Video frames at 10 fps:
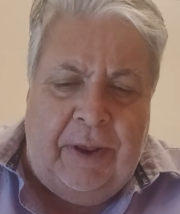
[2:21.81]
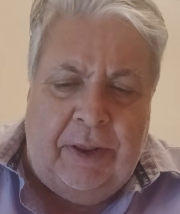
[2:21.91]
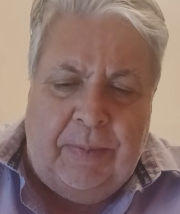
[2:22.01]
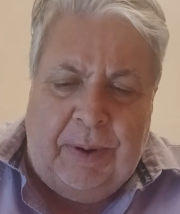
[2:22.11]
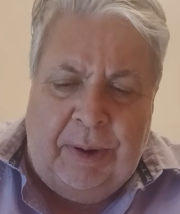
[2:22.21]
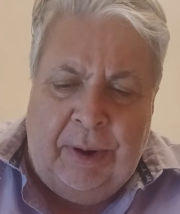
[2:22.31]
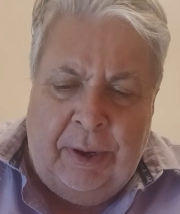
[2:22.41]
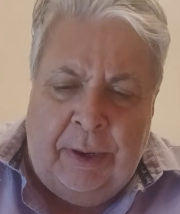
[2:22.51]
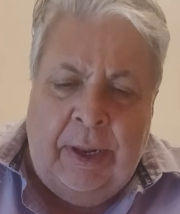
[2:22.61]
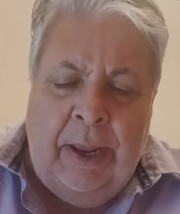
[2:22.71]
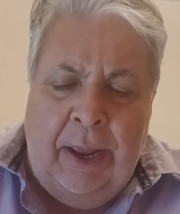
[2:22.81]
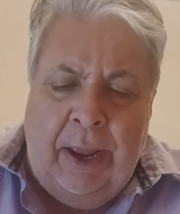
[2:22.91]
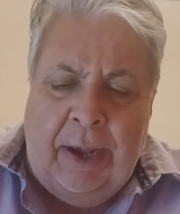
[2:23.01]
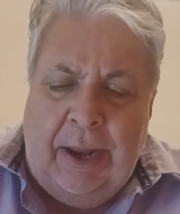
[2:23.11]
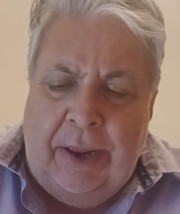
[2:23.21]
experience
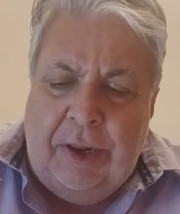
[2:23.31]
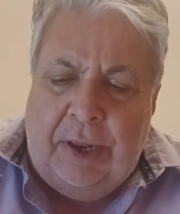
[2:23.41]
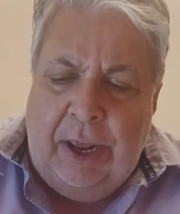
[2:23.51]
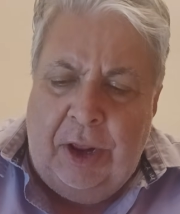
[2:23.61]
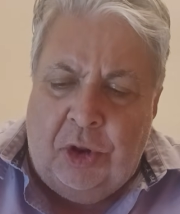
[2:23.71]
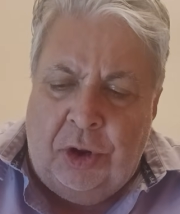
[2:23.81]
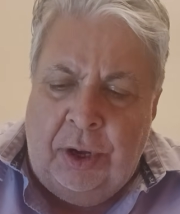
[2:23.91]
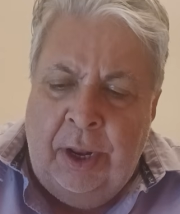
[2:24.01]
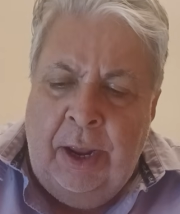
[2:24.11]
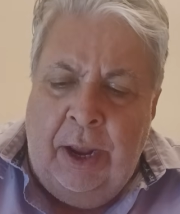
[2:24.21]
in education.